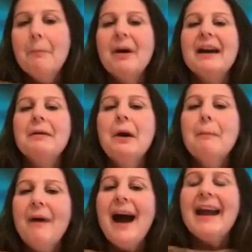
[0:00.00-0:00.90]
but
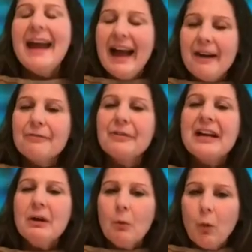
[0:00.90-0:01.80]
by
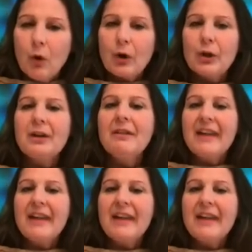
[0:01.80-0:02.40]
every word